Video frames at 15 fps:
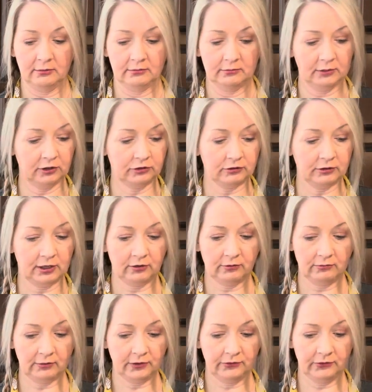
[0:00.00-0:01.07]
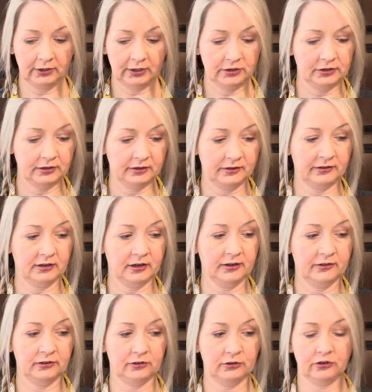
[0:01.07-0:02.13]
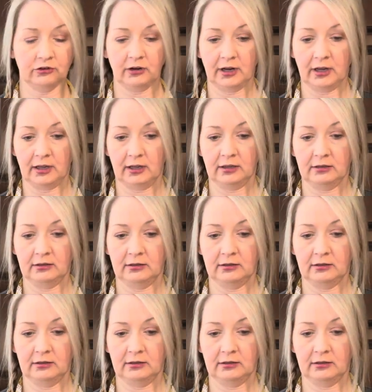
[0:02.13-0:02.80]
Measure it out roughly to the size of your tray.